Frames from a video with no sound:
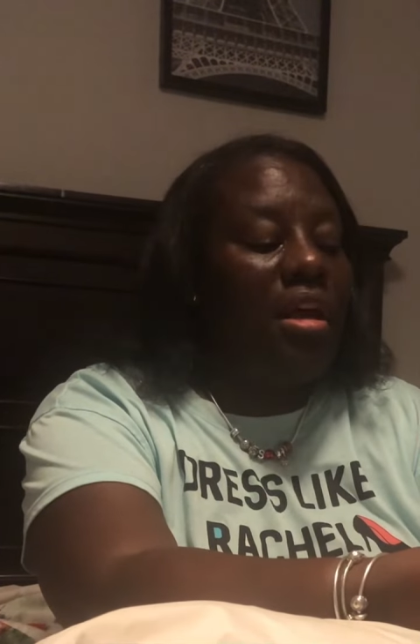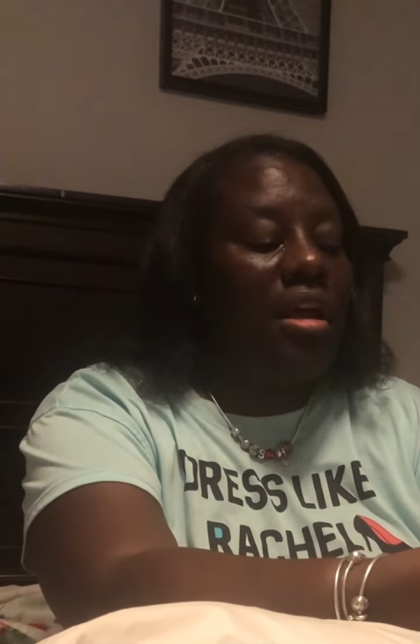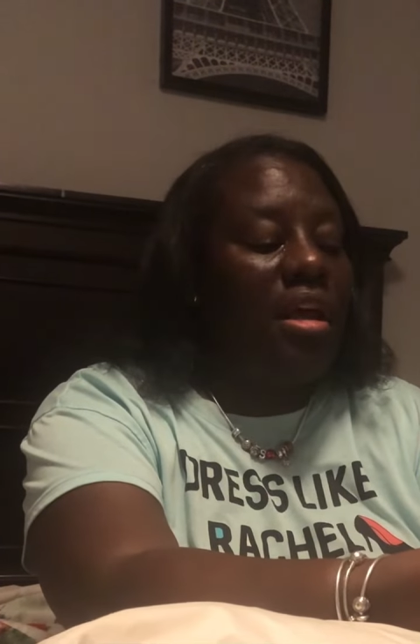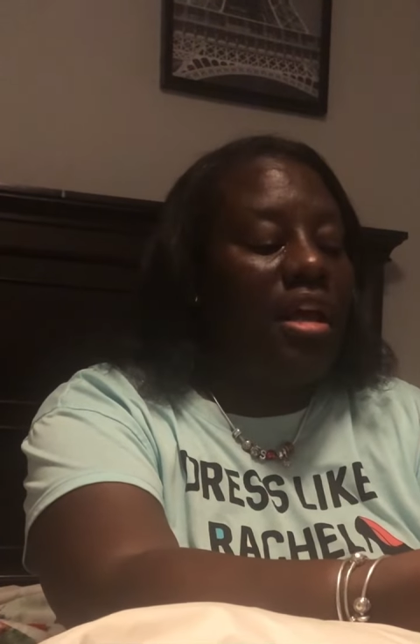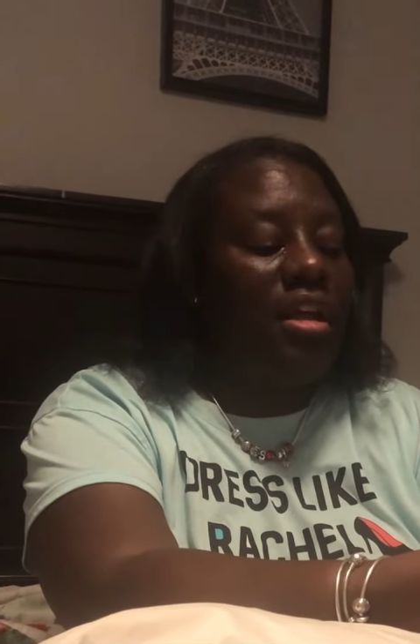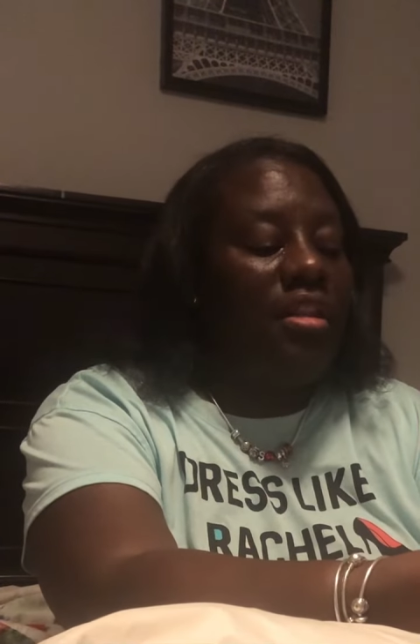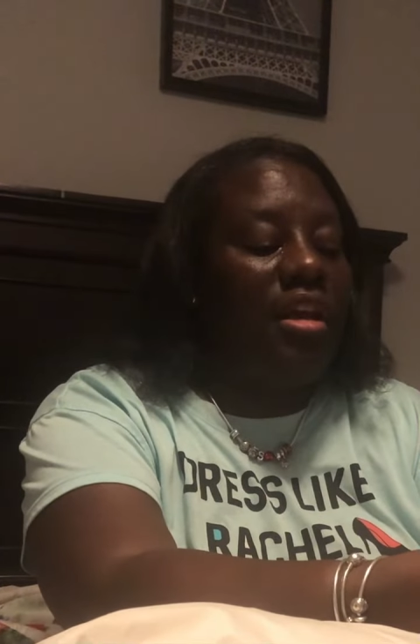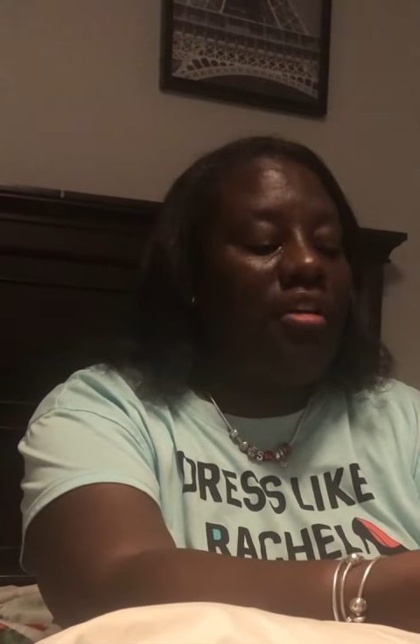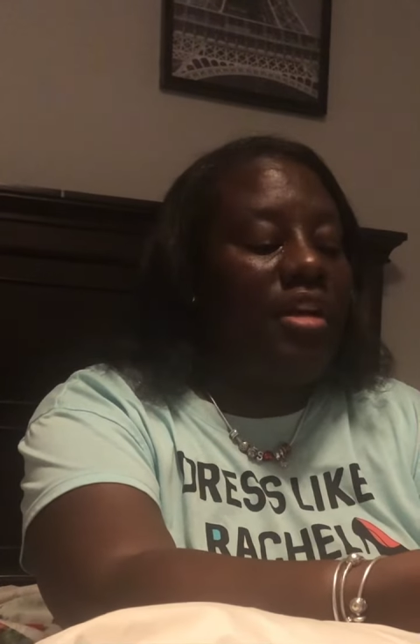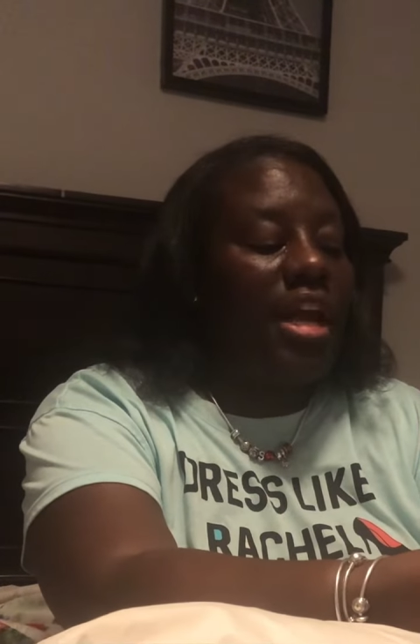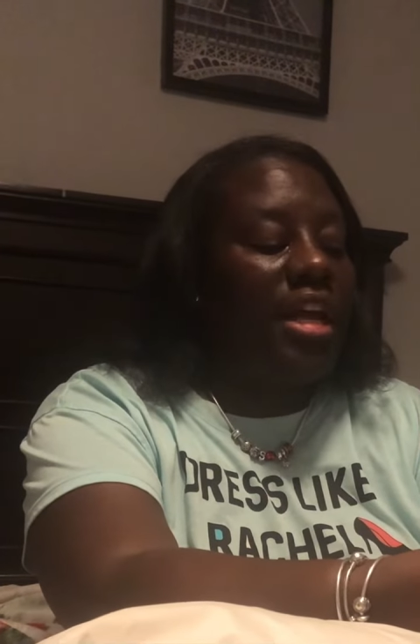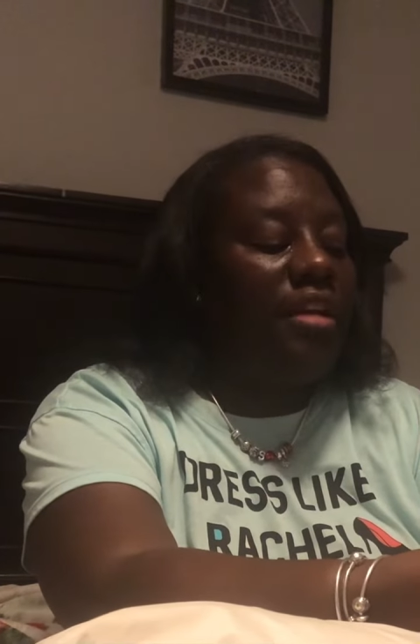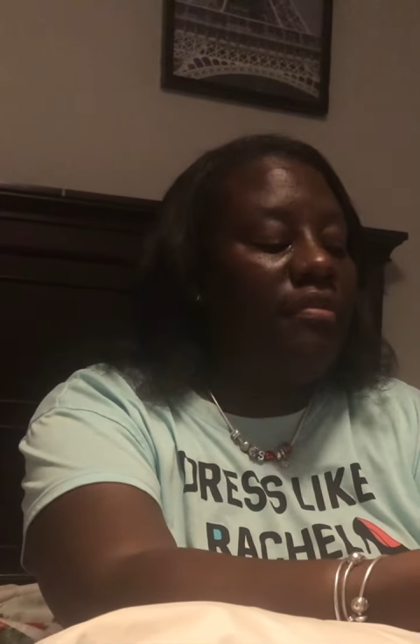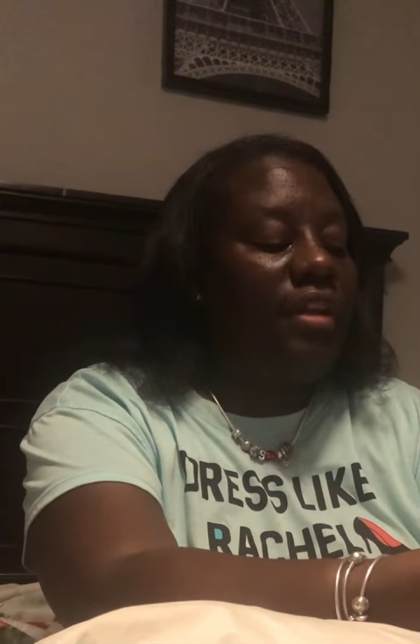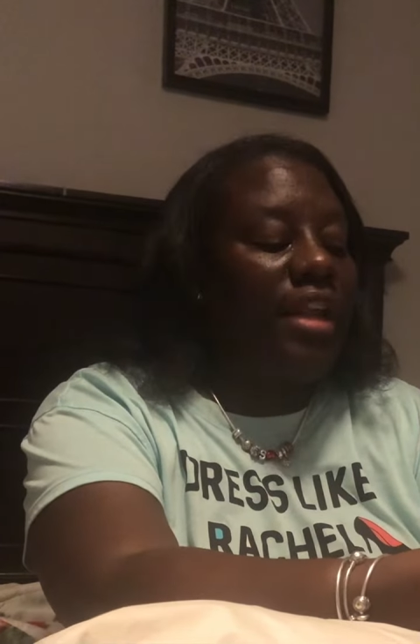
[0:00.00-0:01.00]
in their
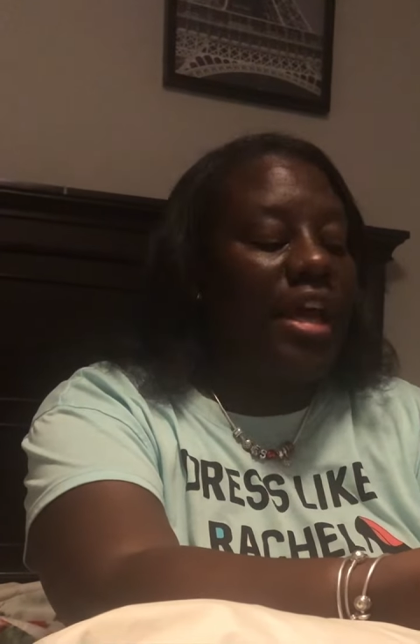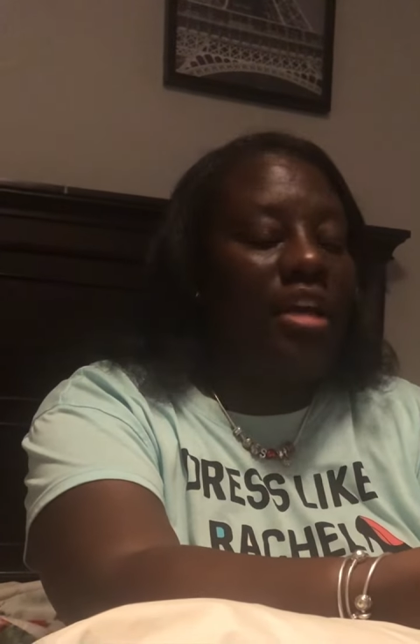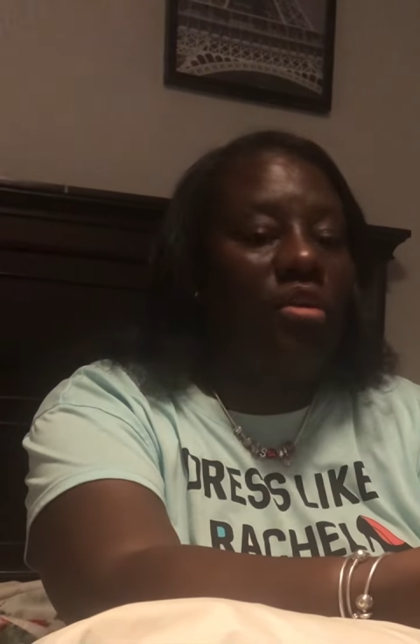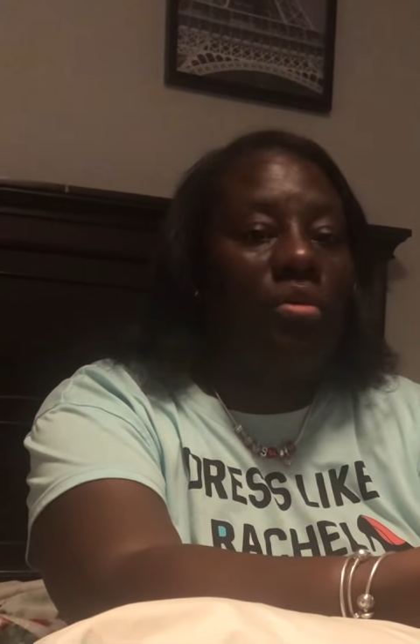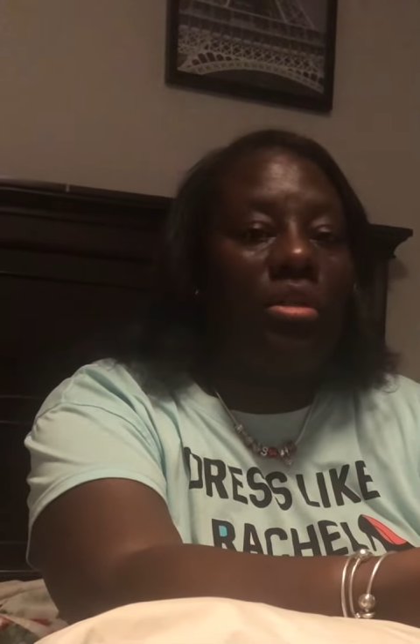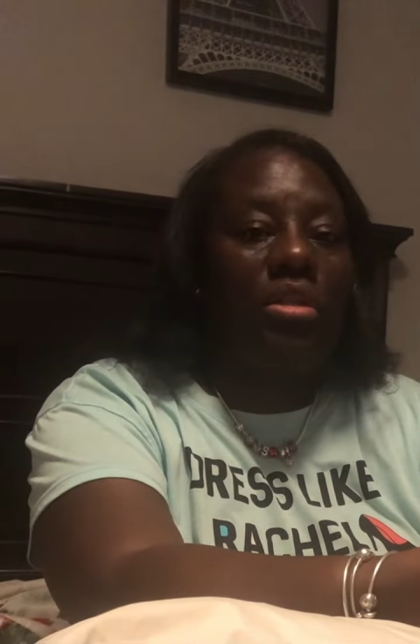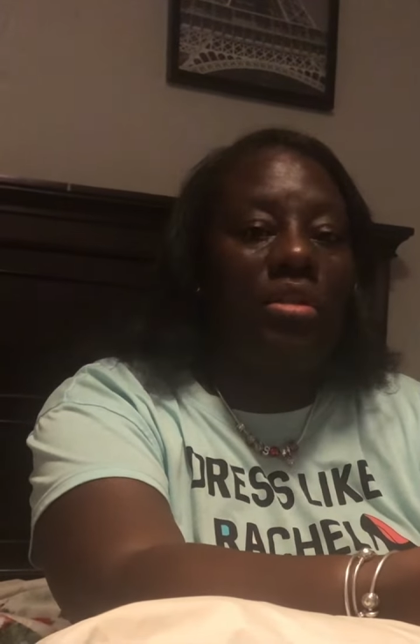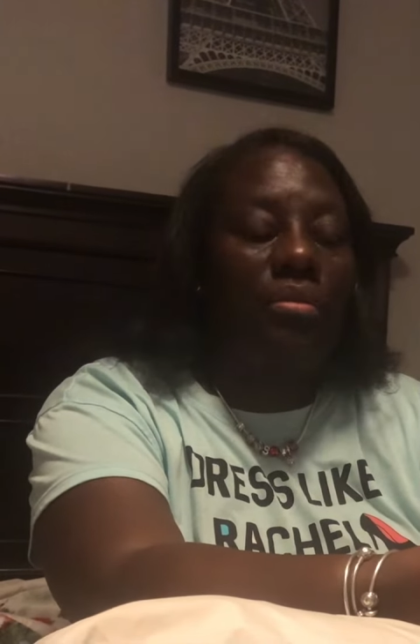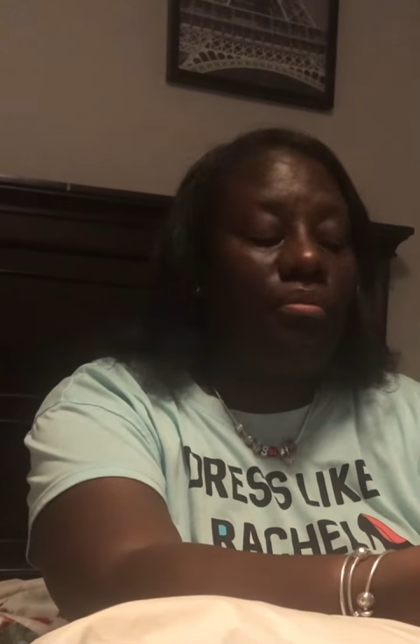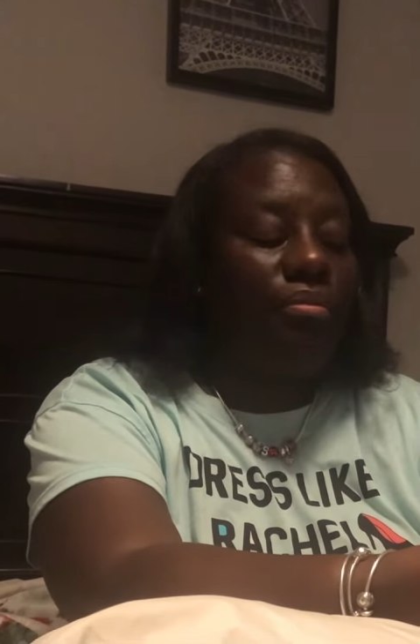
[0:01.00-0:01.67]
native language.